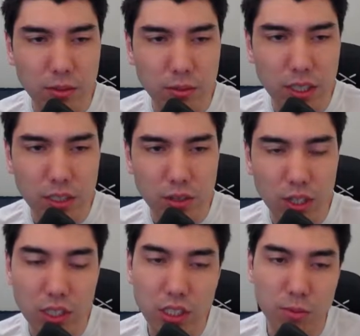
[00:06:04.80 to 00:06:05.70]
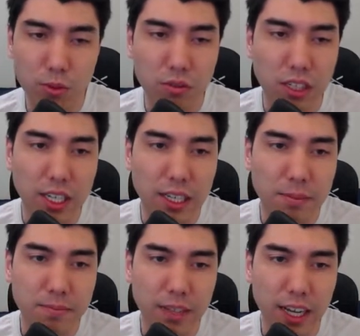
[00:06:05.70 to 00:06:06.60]
me, so I just moved the
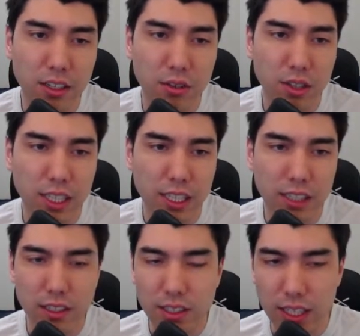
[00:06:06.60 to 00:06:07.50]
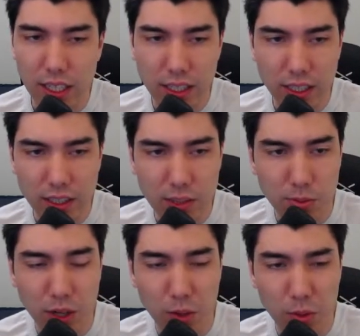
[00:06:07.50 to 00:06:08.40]
knight. I knew that he could take, and this
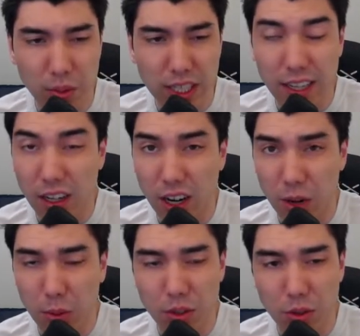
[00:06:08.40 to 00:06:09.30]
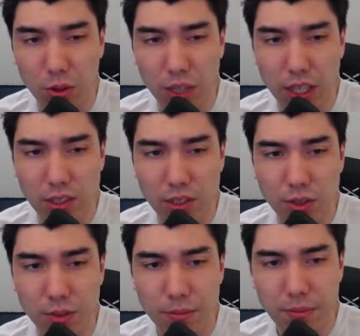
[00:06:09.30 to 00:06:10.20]
pawn would be kind of awkward to hold on
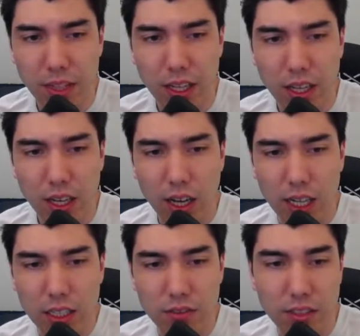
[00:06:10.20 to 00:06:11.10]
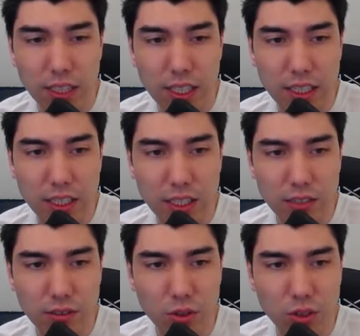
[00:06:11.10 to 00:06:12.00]
to. I could defend like this,
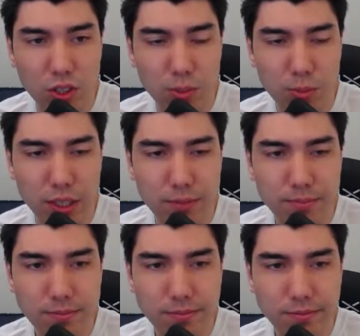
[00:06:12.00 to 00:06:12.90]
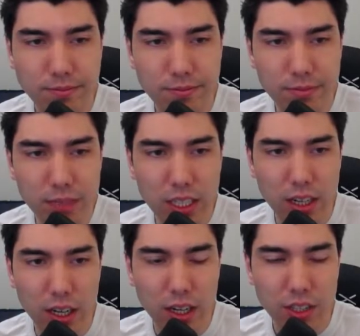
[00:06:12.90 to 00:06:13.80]
of course, but
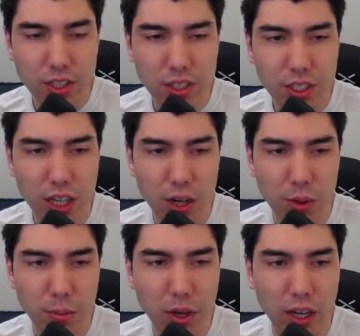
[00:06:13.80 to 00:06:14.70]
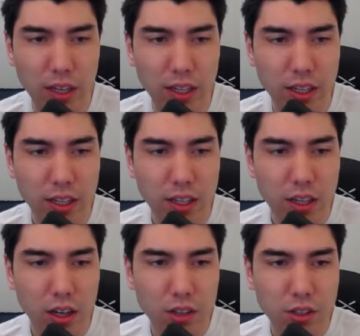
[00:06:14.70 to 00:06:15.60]
it's just an awkward pawn.
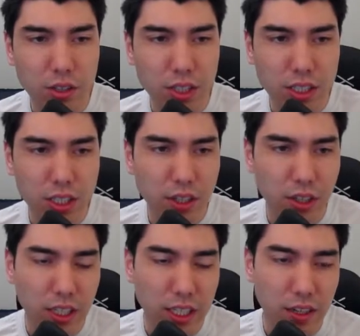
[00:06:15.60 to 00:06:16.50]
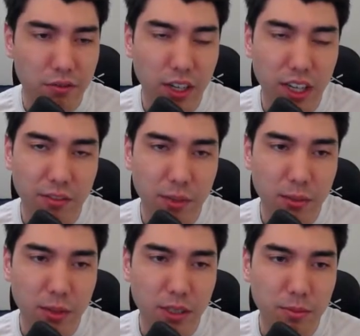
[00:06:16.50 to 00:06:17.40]
Also considering like f5
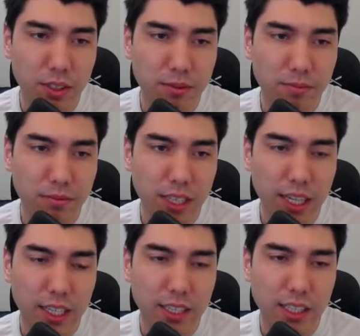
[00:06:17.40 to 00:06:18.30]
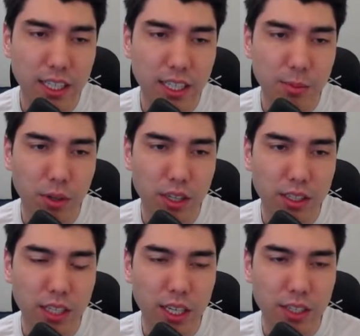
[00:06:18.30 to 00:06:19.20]
maybe, but yeah, he takes, pawn
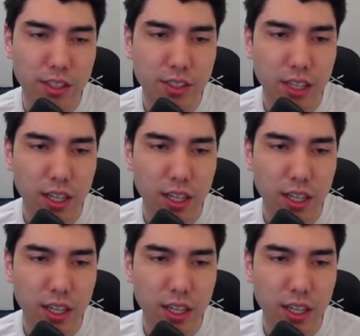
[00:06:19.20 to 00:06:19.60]
takes.